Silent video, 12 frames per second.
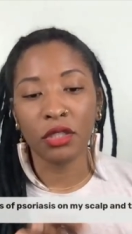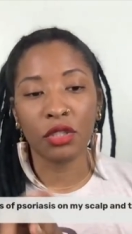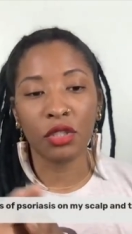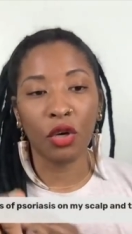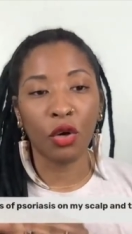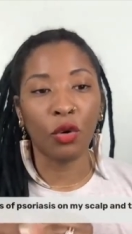
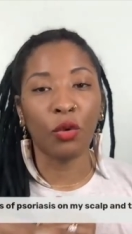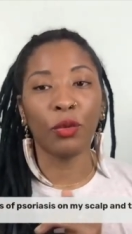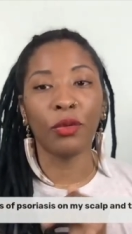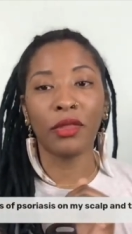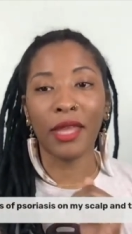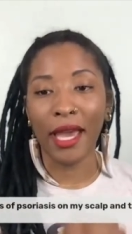
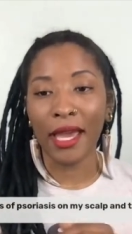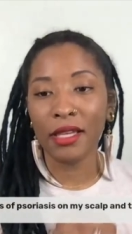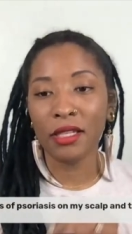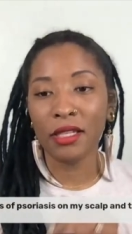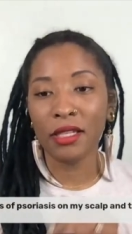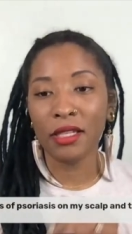So that
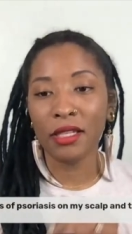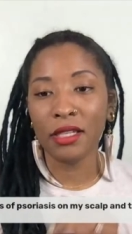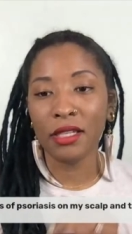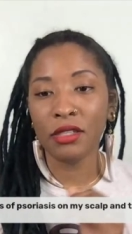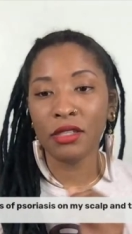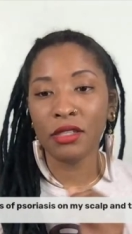is the
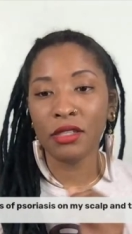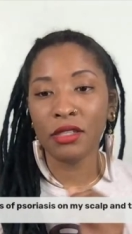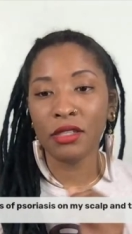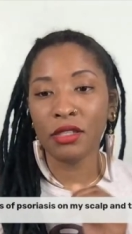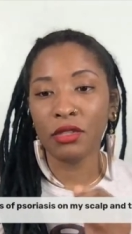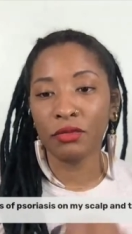reason why
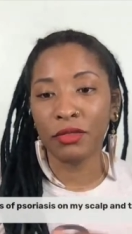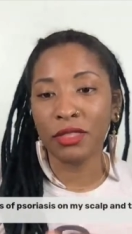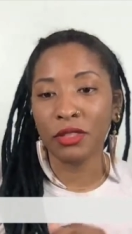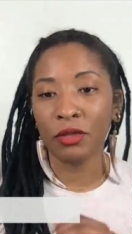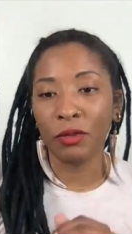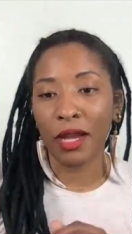some of the
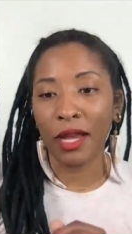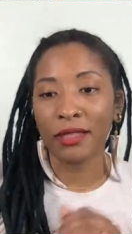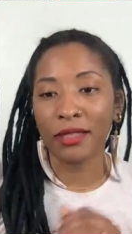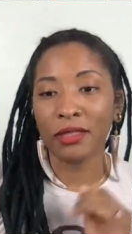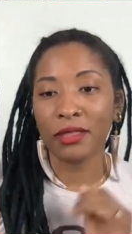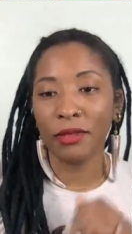things that I
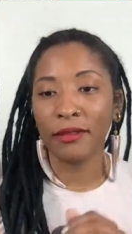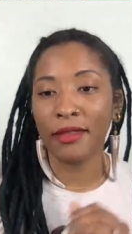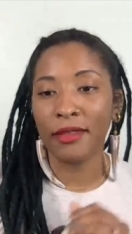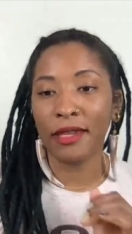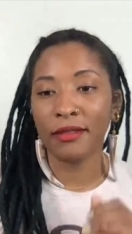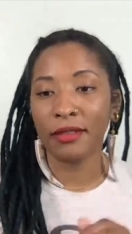speak about
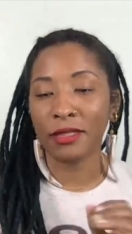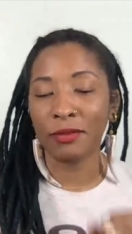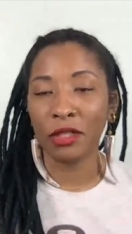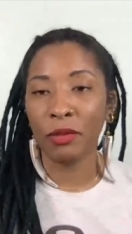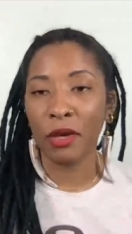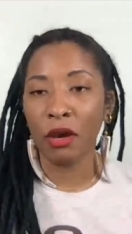are not
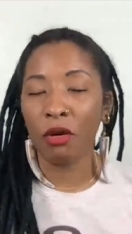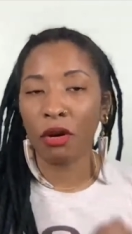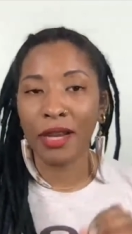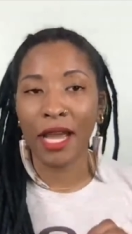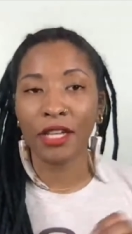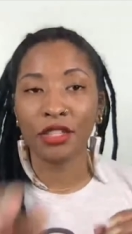just
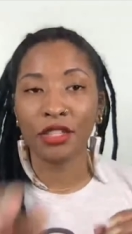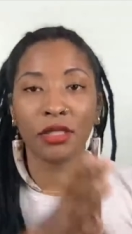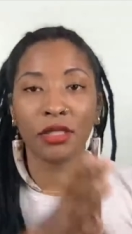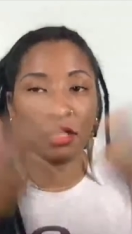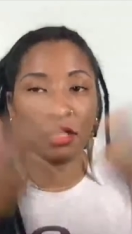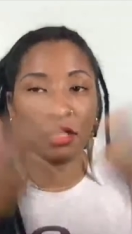on
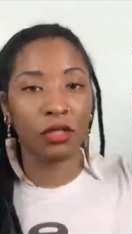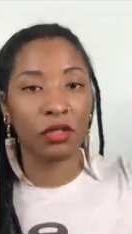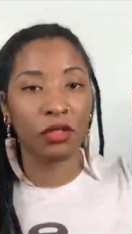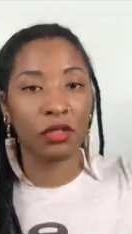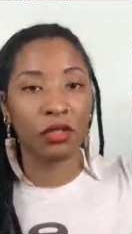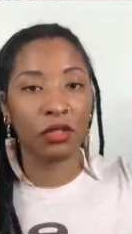the
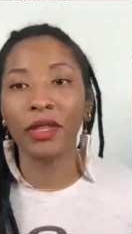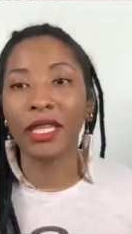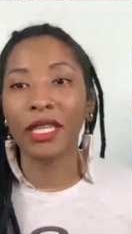internet.